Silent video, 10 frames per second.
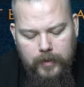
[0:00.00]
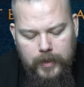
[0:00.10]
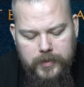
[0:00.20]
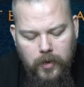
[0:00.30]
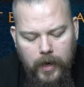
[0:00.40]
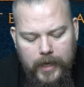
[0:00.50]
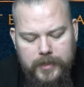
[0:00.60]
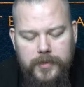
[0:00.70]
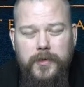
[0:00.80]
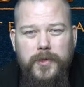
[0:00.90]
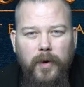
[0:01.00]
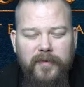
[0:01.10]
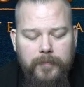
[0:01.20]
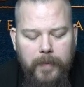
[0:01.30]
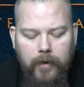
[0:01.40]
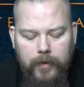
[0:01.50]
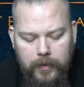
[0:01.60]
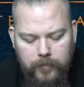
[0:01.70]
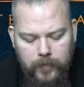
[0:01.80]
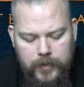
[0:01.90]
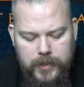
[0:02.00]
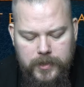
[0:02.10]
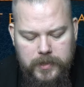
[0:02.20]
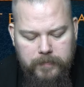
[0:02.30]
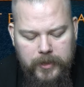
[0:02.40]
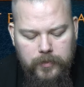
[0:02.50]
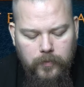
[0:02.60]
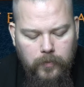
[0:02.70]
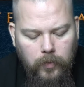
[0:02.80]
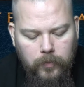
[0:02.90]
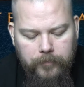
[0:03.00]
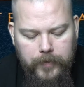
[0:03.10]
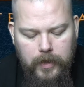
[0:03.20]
He's got access to swift parry, which is a special rule.